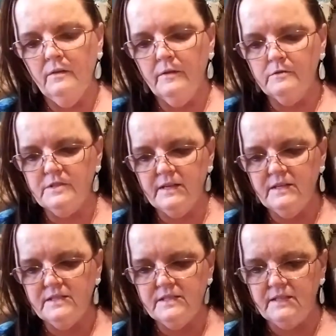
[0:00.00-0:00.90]
There's
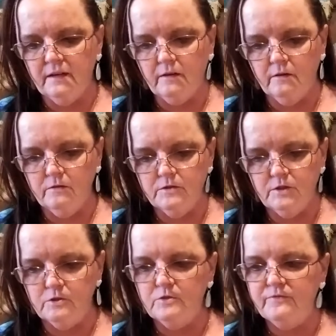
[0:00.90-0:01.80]
these stickers.
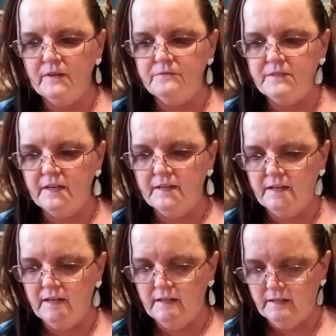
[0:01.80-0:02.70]
There's
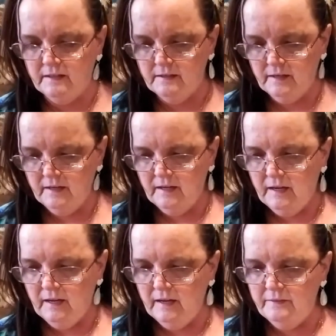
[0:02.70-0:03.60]
15 in it.
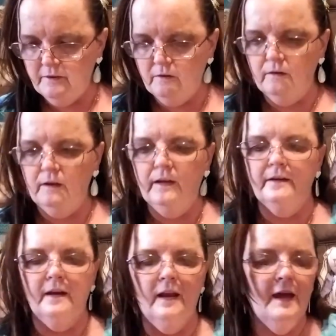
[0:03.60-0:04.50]
And they're
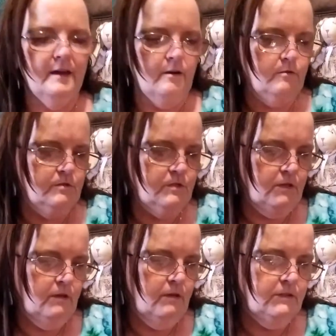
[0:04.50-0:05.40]
in
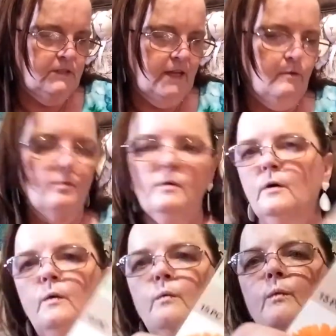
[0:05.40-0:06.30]
layers. It's like
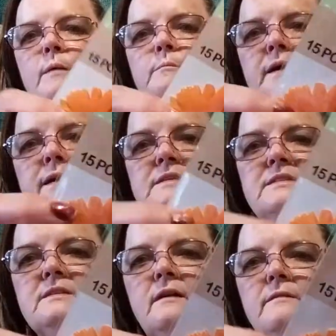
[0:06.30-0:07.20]
one
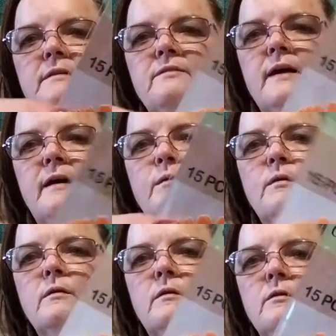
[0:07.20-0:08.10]
piece of the
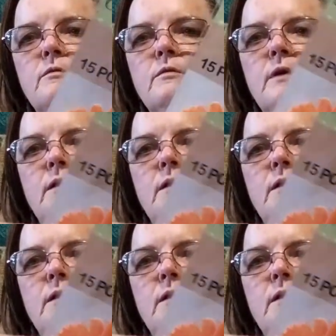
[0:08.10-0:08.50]
flower glued